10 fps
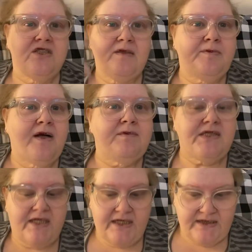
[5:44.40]
lip balm
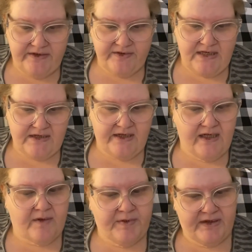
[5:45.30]
is like clearing this thing
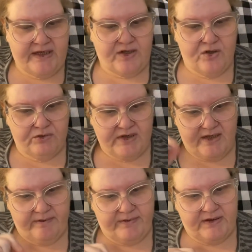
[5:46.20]
up in like no time.